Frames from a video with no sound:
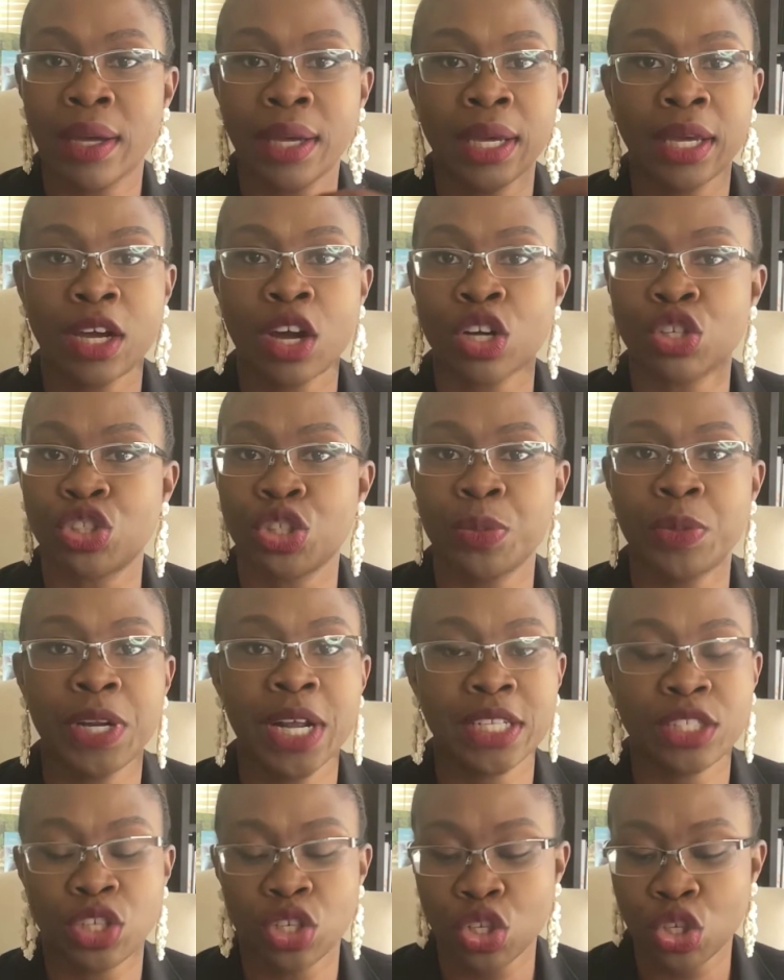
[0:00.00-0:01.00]

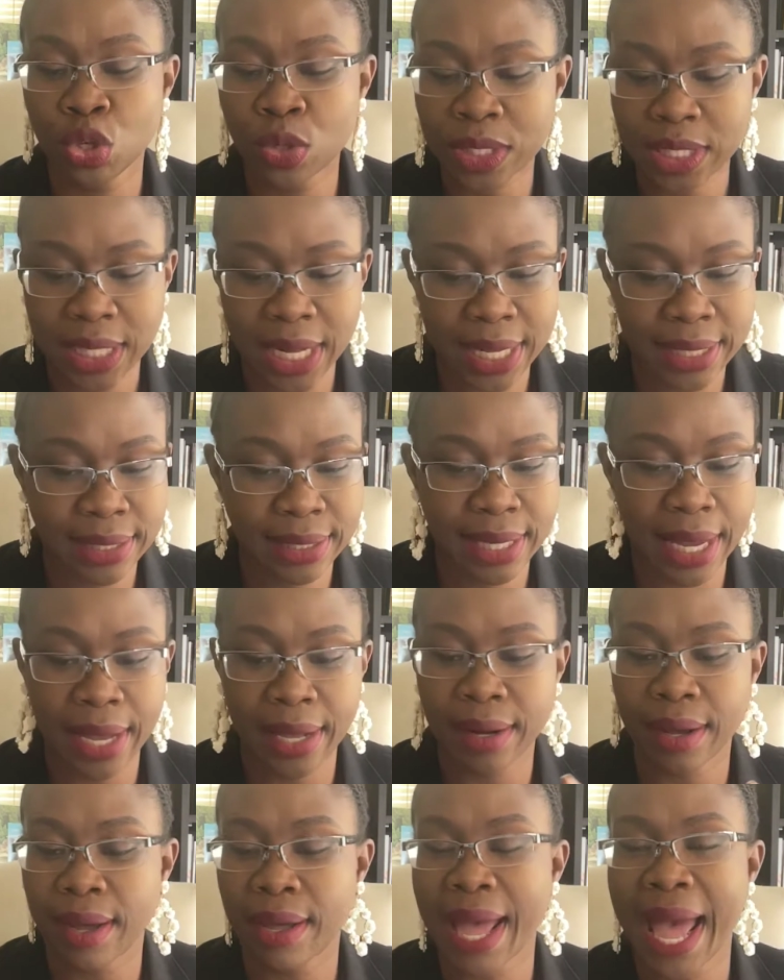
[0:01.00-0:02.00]
contributed to useless
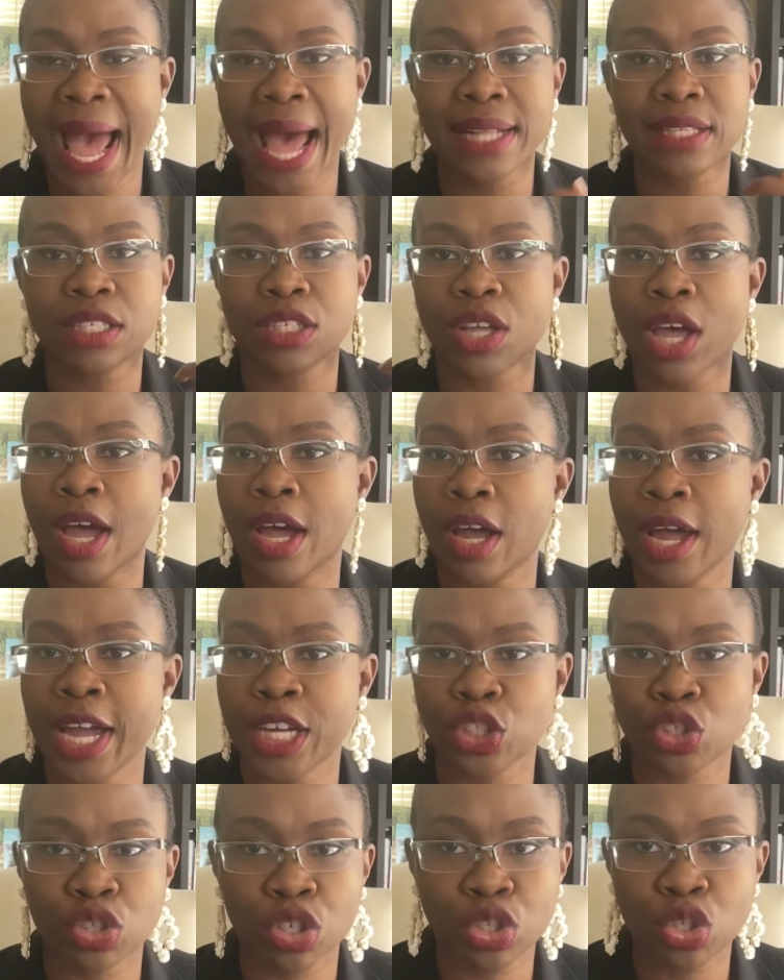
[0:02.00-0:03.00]
data, adds
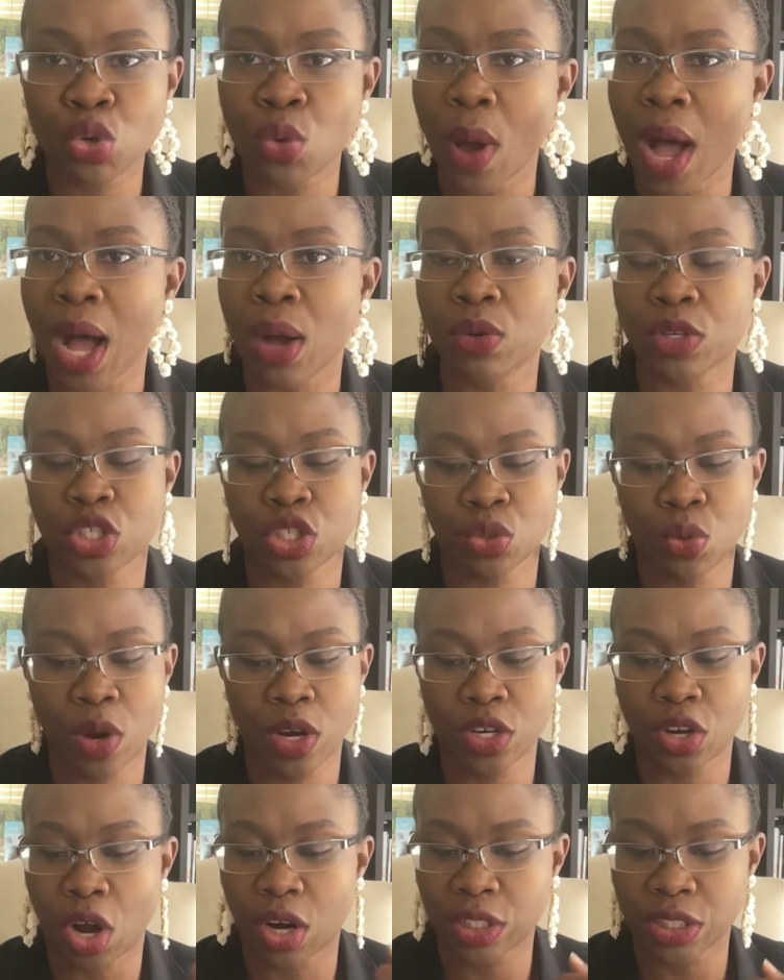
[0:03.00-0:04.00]
extra 2 hours to
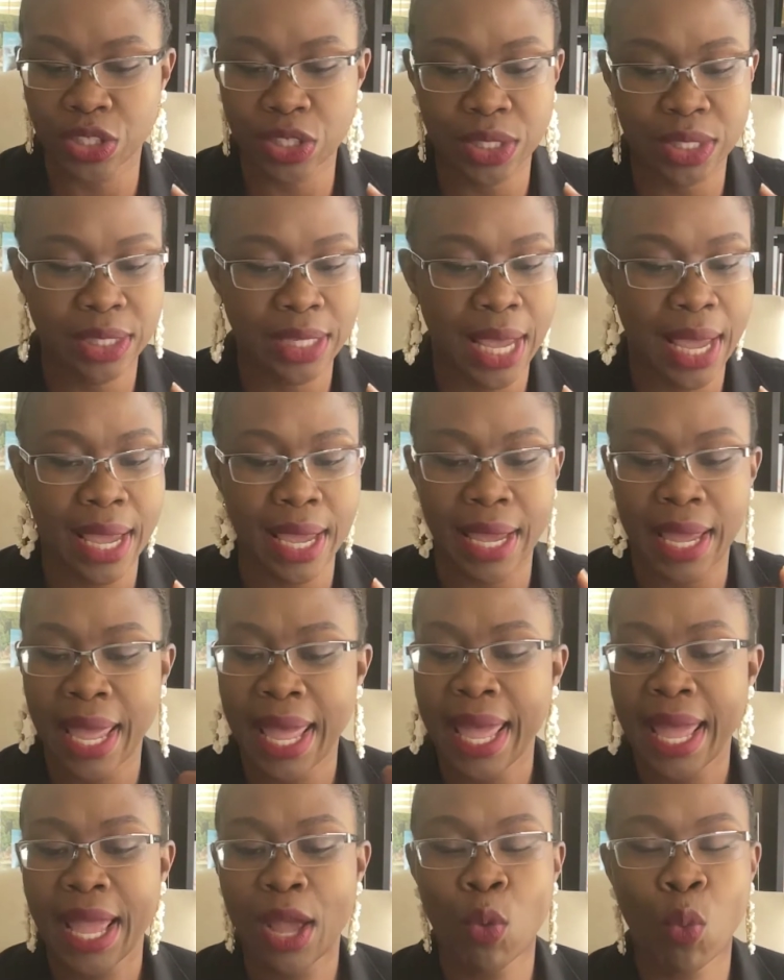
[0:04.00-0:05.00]
a doctor's day,
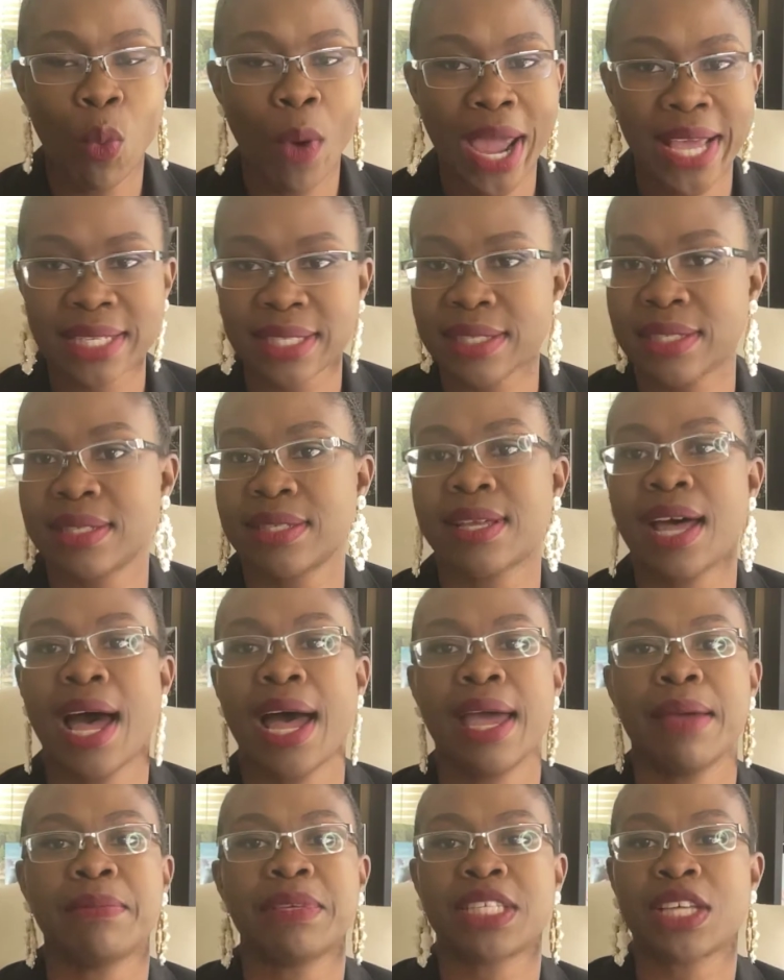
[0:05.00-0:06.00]
wastes
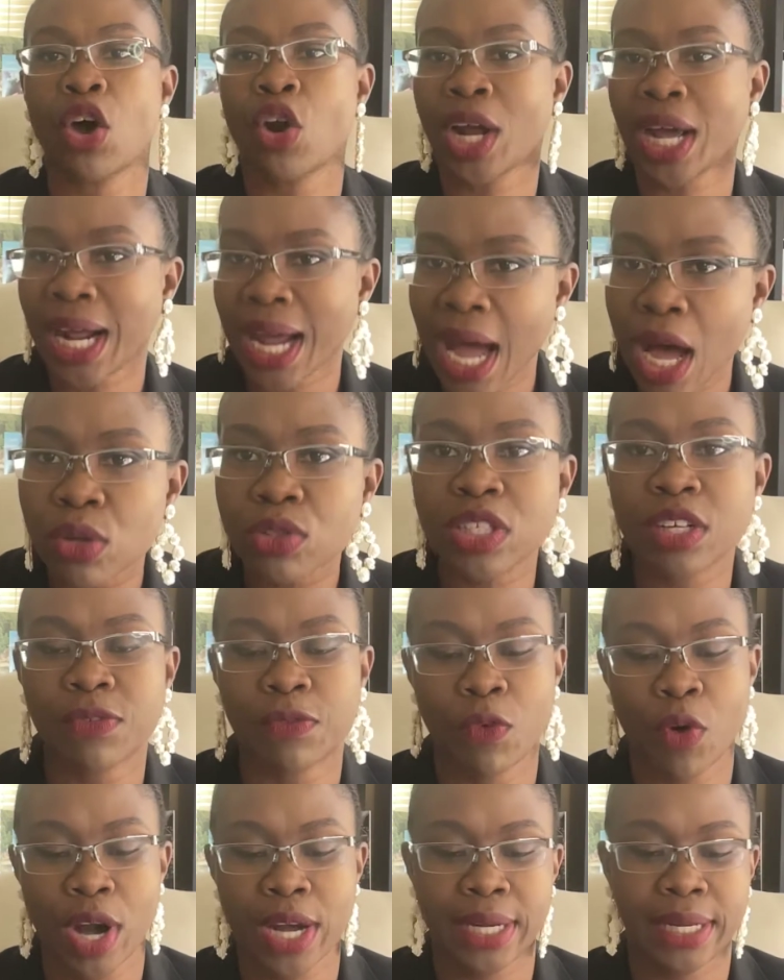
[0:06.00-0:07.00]
time, is unaccounted
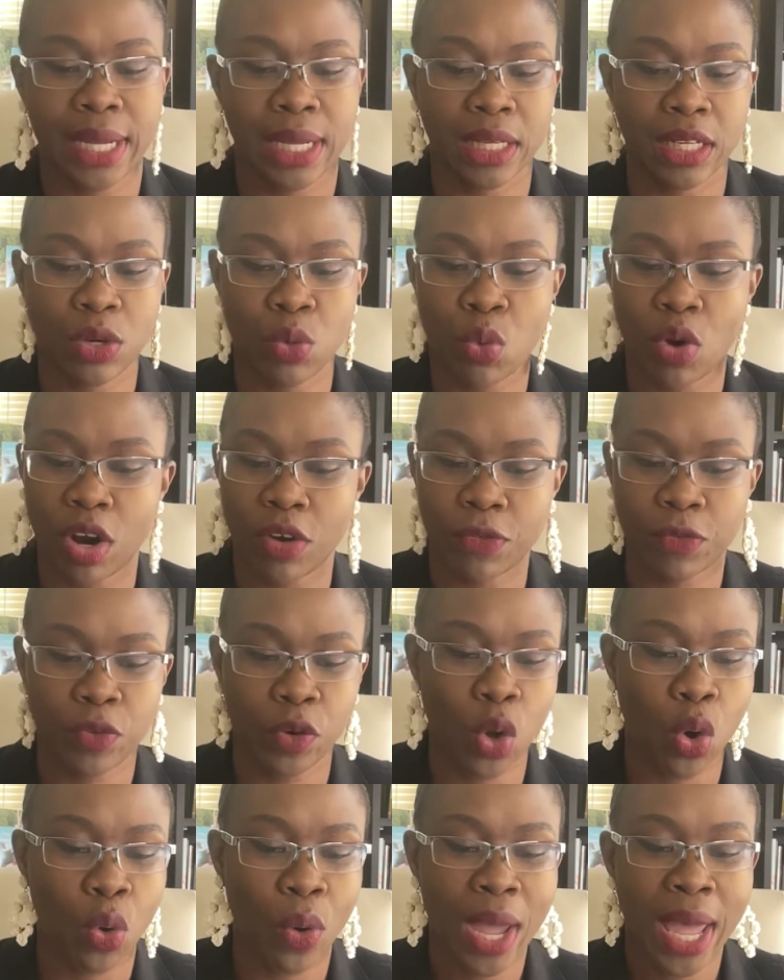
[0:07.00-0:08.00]
for in daily
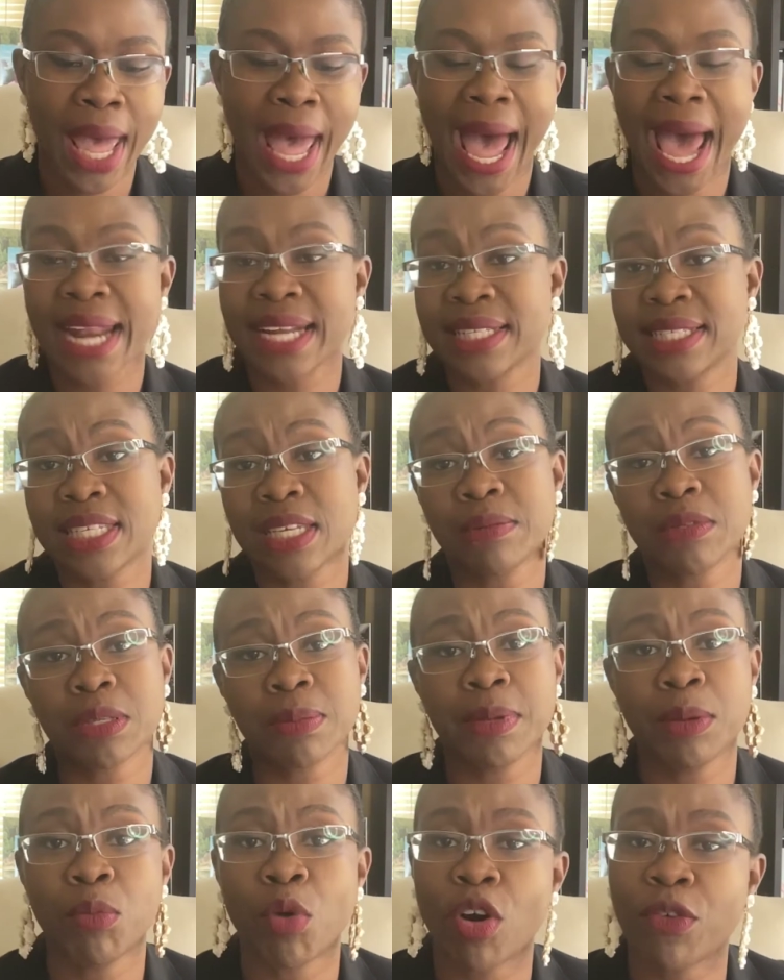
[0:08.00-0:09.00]
workflow, and it seems
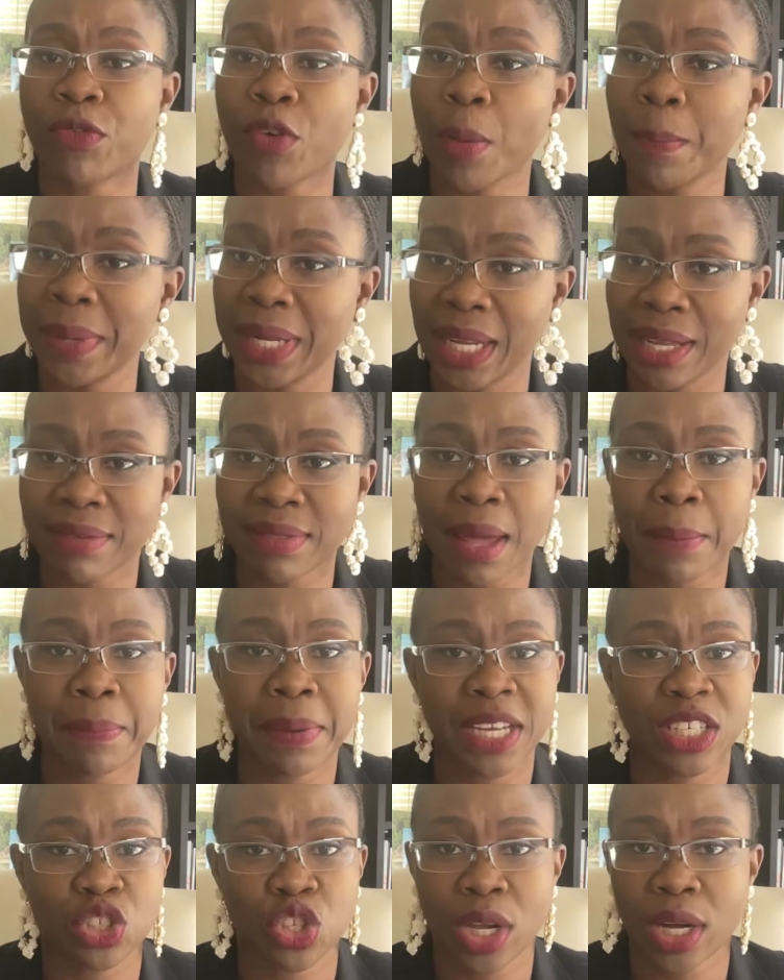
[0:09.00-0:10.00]
to be more for billing than
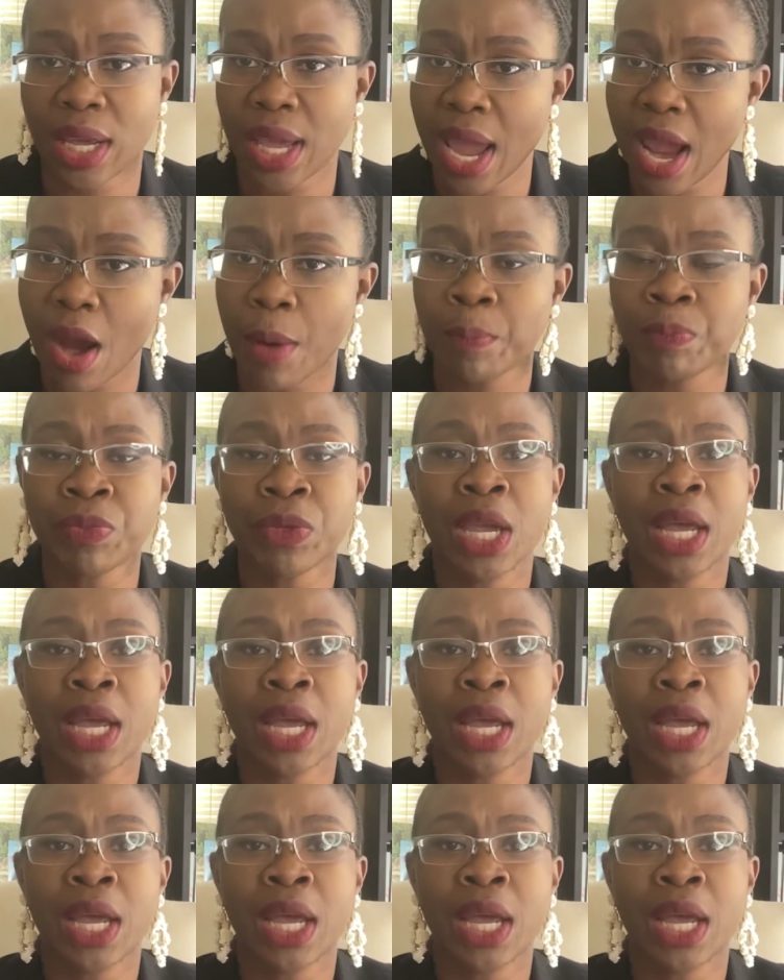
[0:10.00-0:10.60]
patient care.